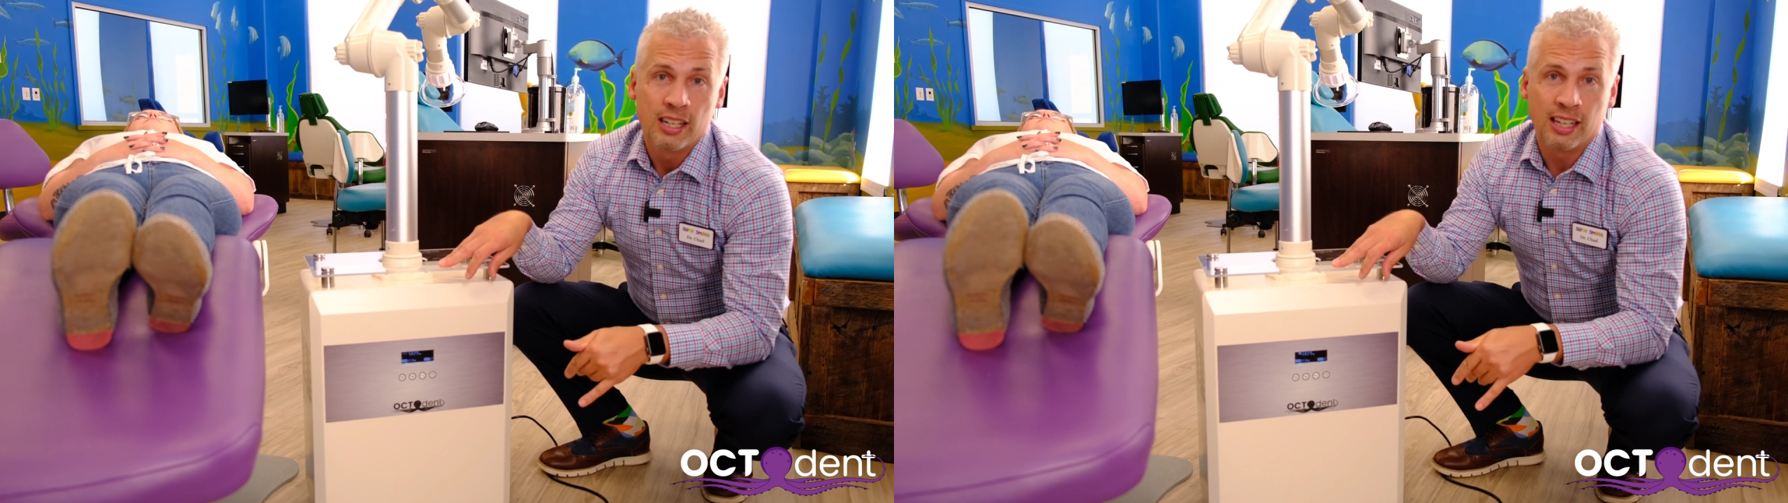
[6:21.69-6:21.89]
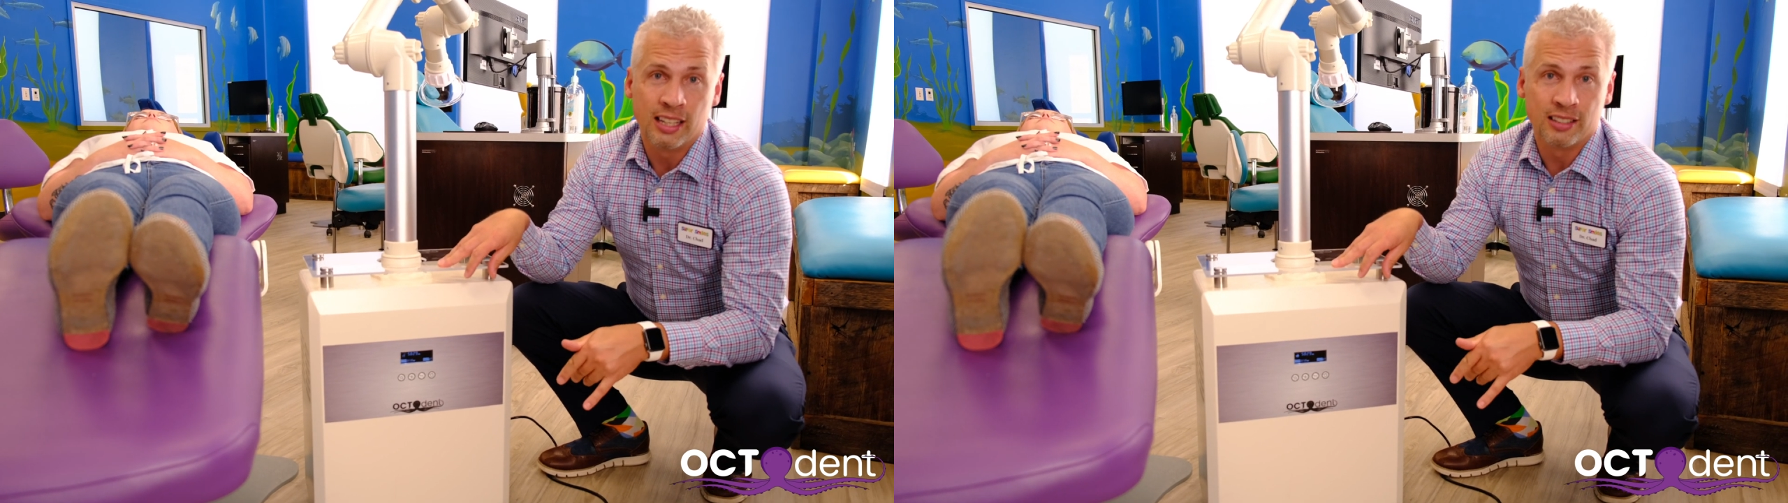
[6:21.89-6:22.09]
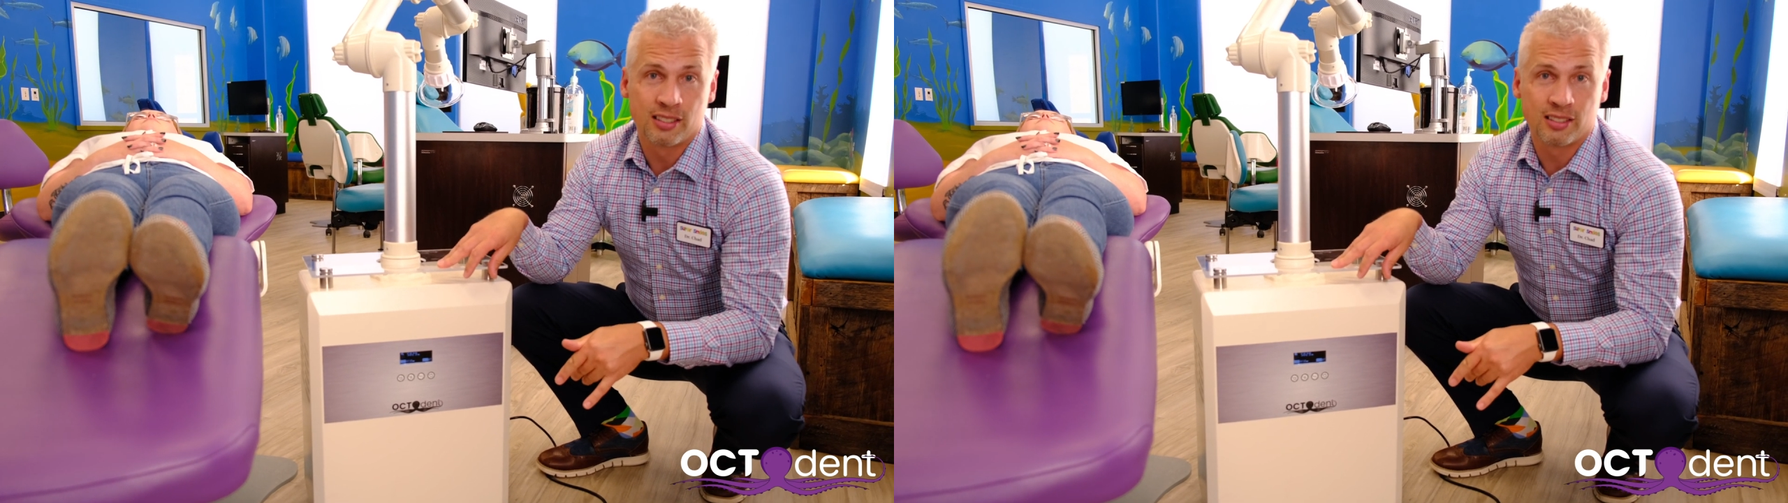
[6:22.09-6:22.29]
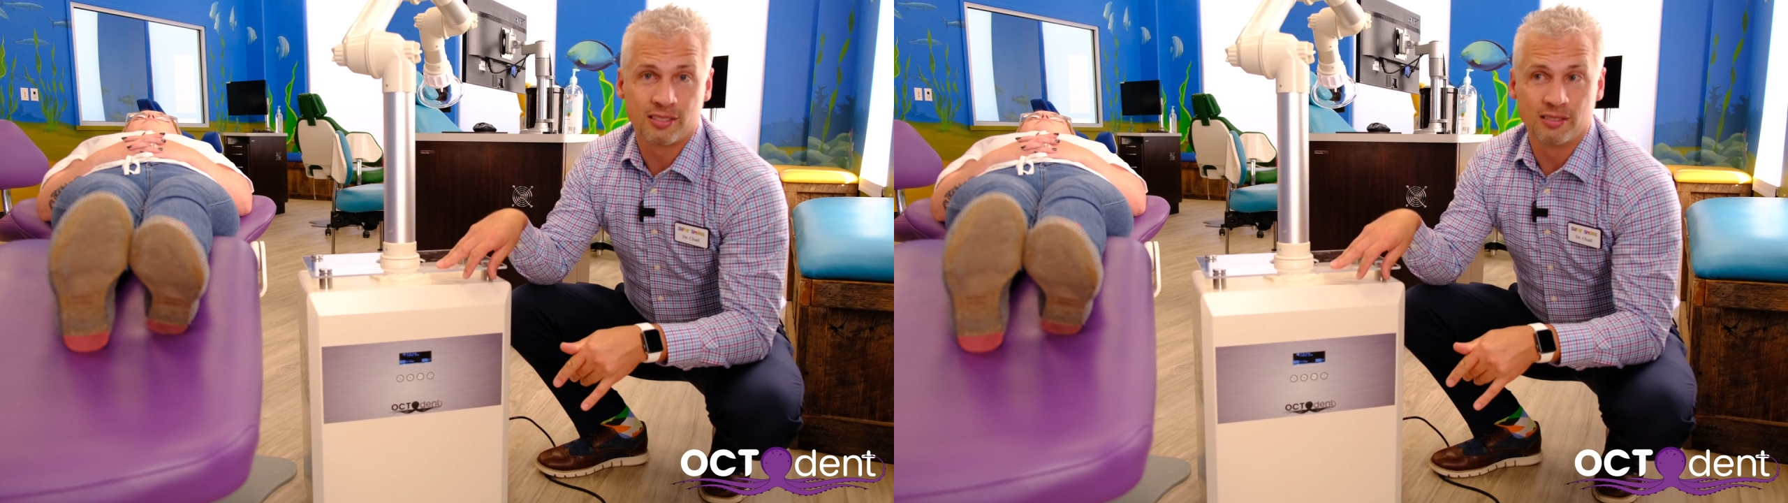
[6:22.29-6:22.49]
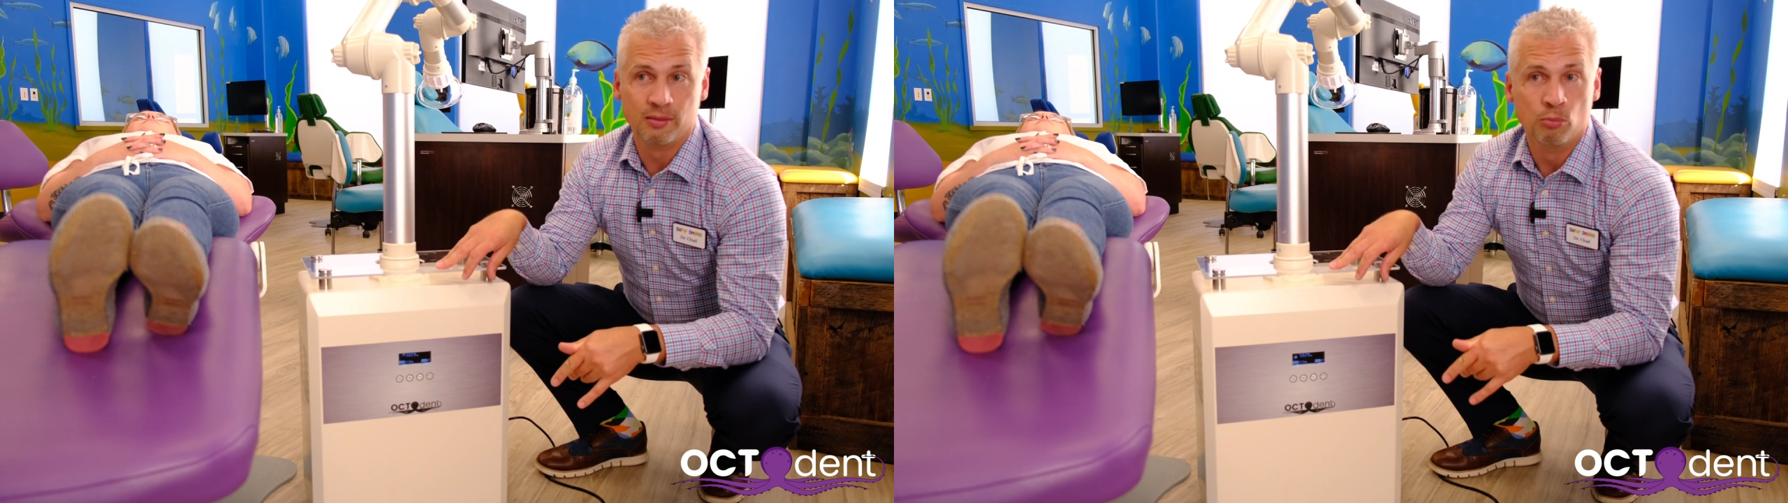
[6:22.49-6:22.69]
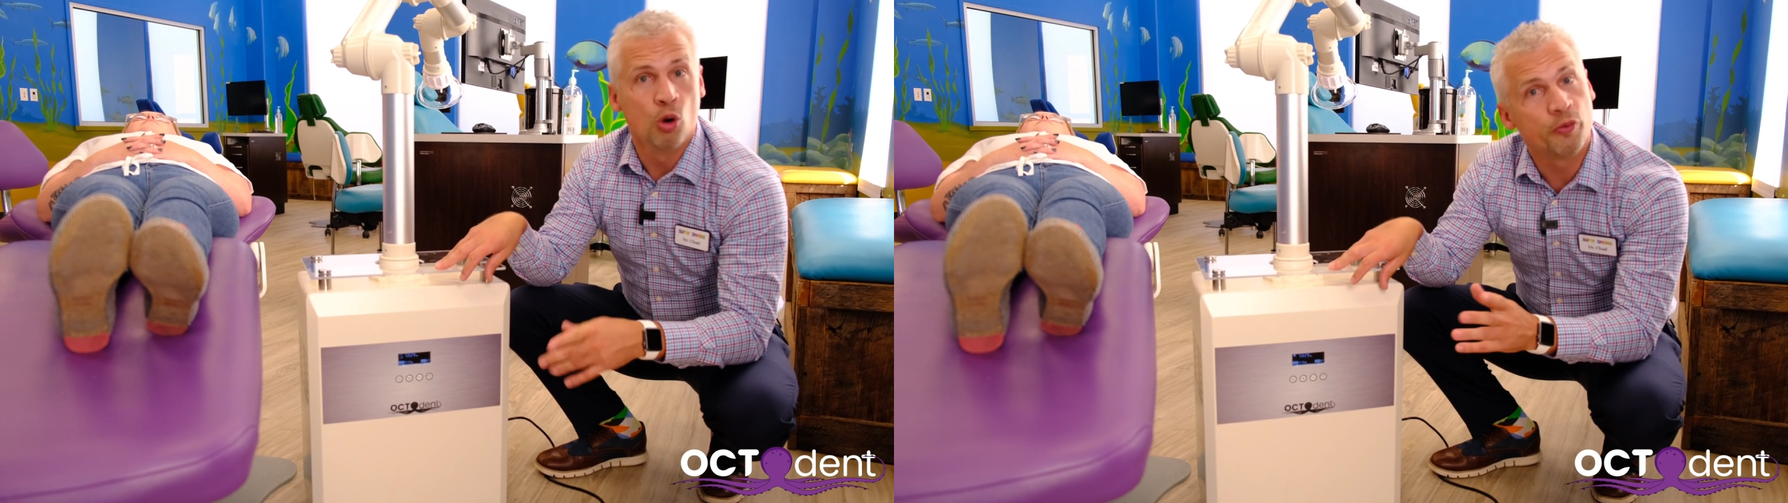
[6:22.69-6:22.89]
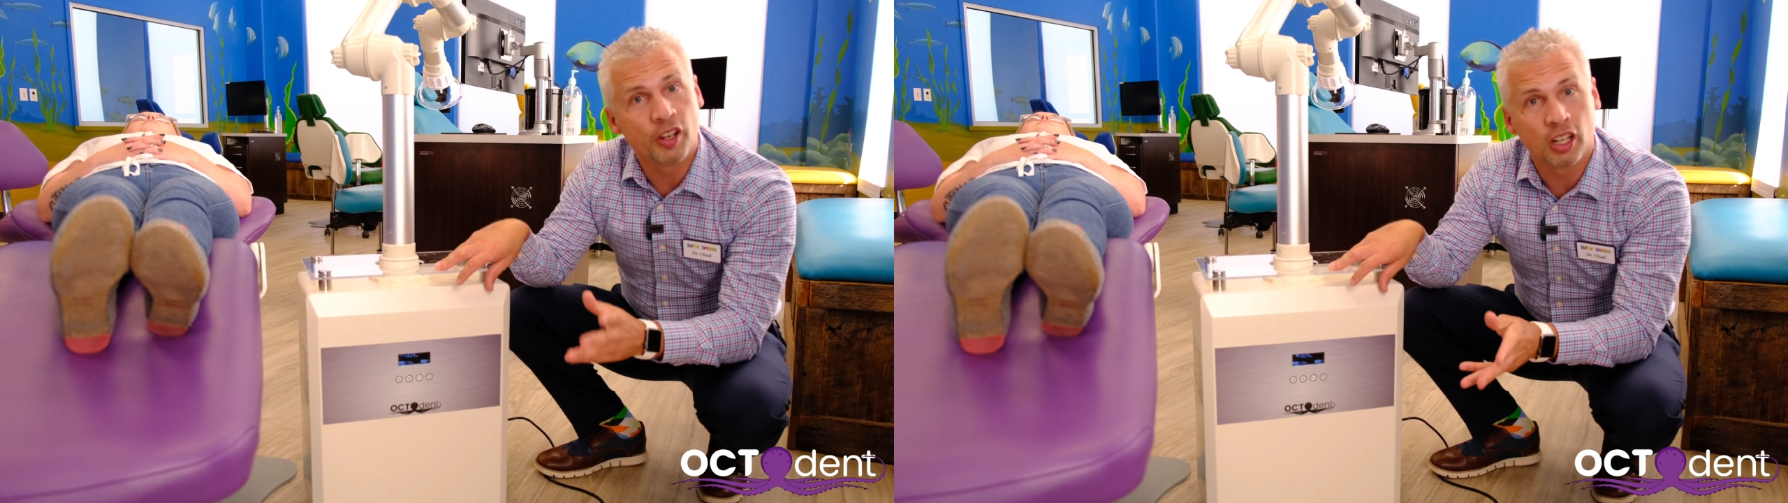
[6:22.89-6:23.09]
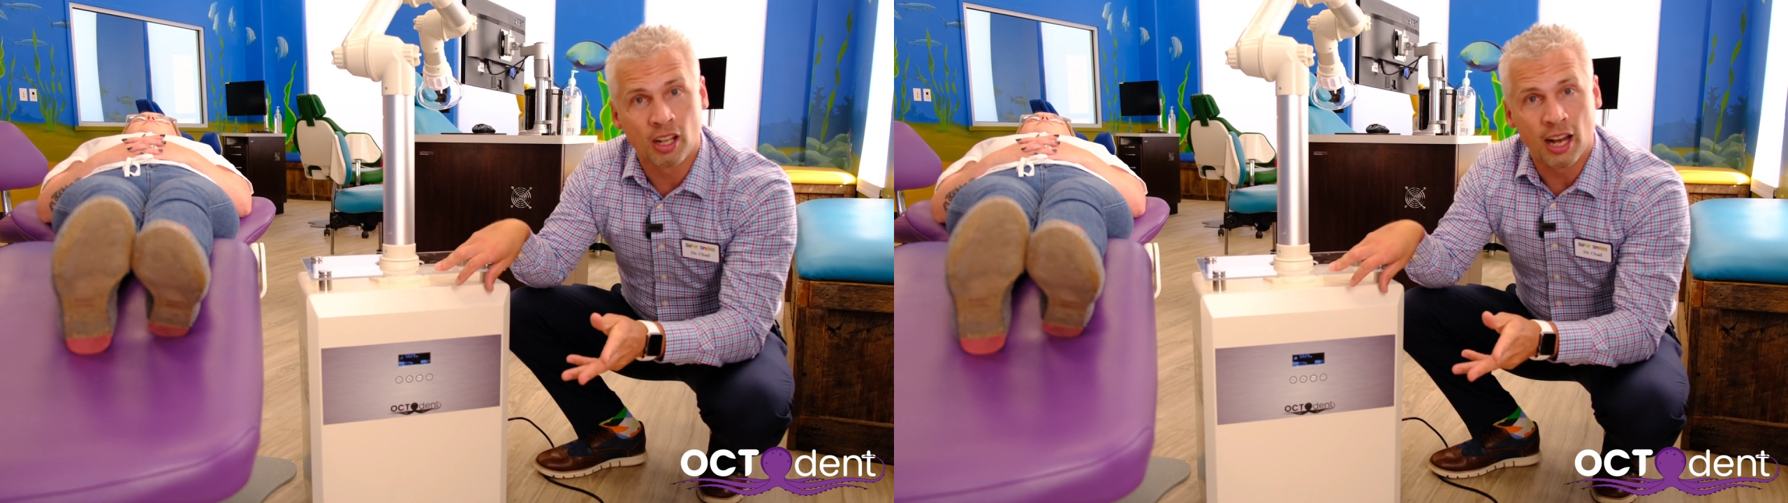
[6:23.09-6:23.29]
is
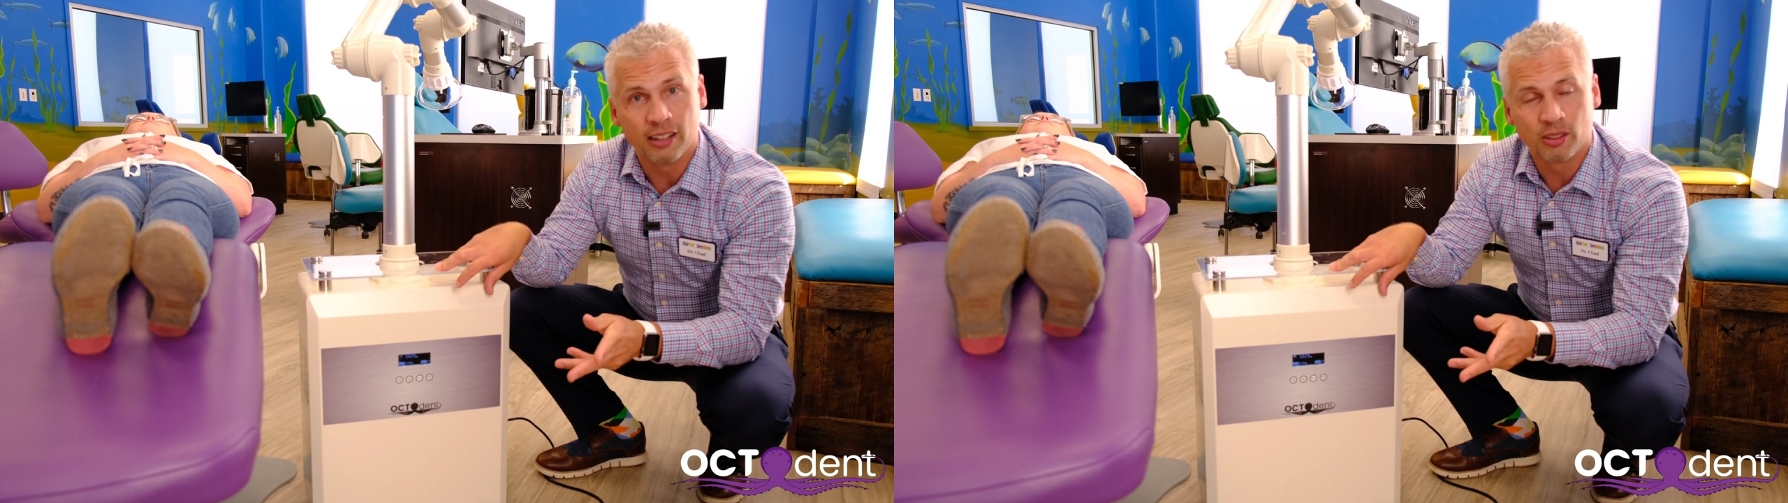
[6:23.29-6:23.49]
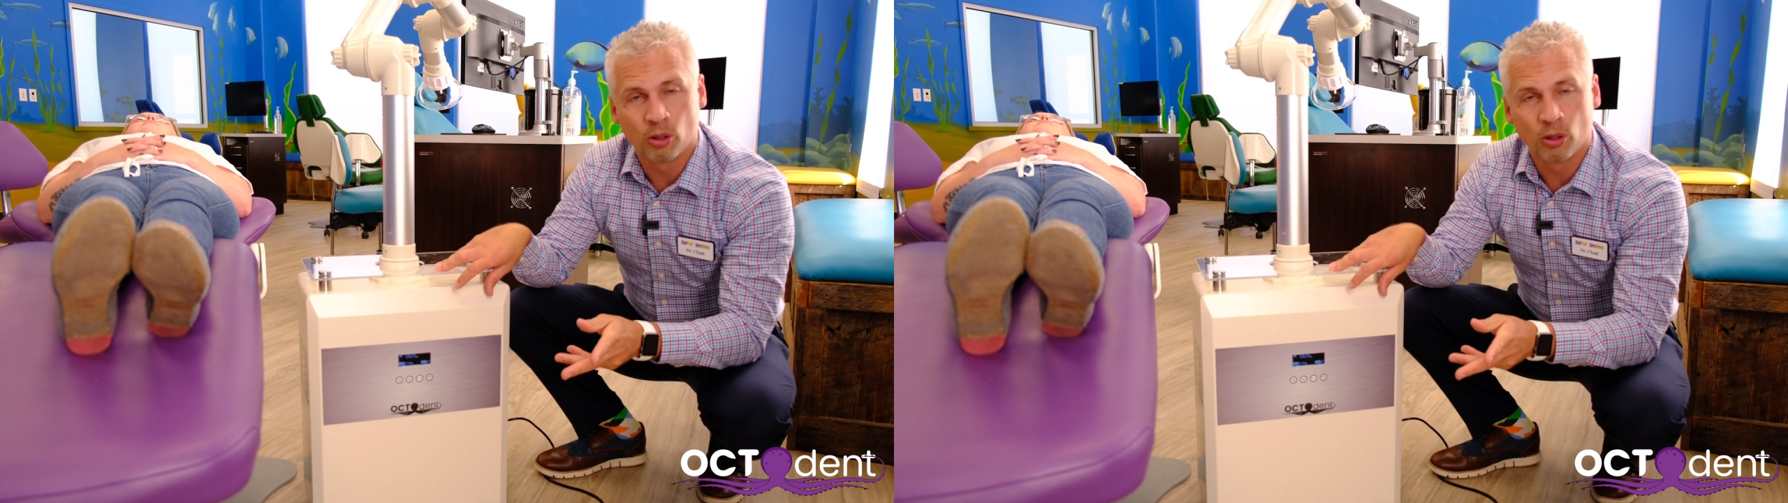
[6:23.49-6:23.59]
moving a lot